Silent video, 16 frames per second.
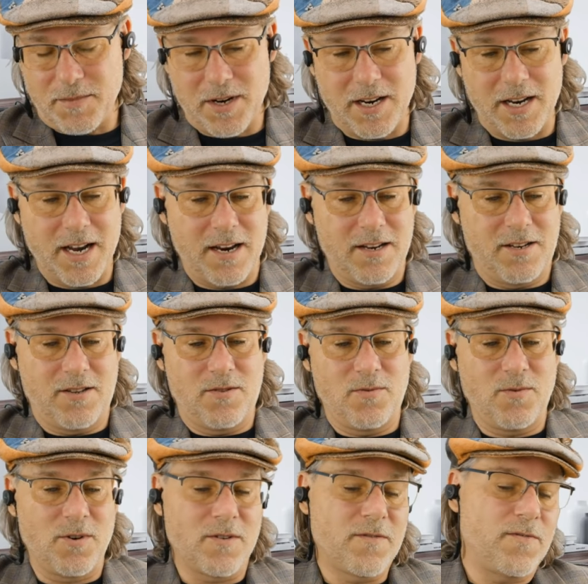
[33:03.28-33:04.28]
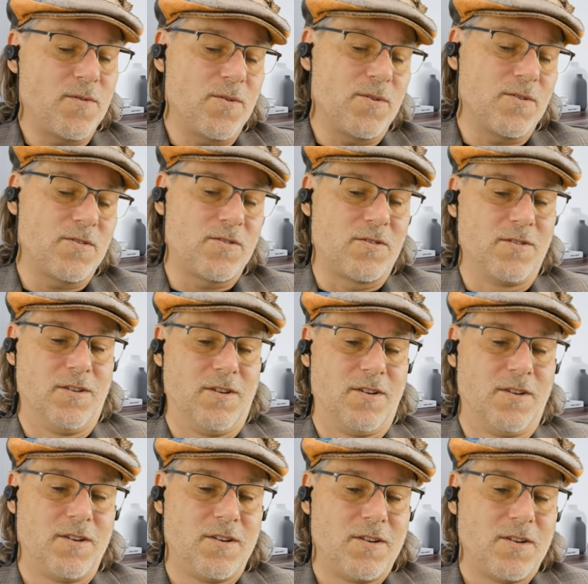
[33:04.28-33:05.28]
I'm going to get into the workforce.
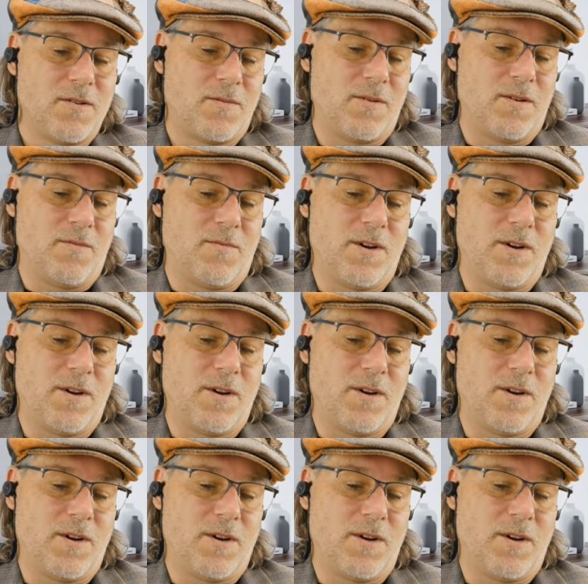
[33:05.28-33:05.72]
What,